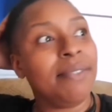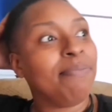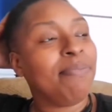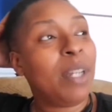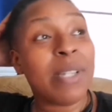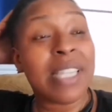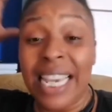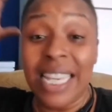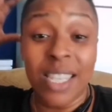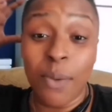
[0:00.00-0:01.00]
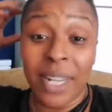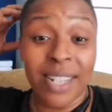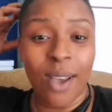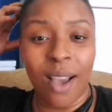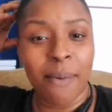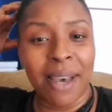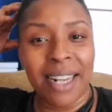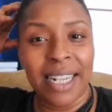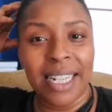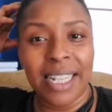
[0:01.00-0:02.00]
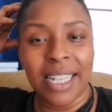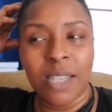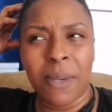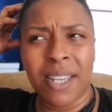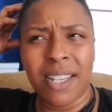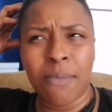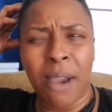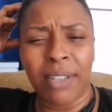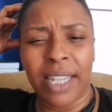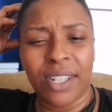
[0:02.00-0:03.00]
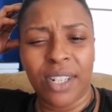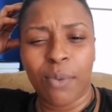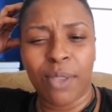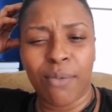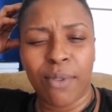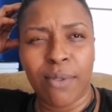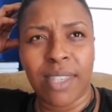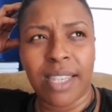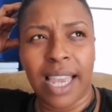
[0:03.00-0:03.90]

There was an easy way to talk about any of this, because my relationship with the Roots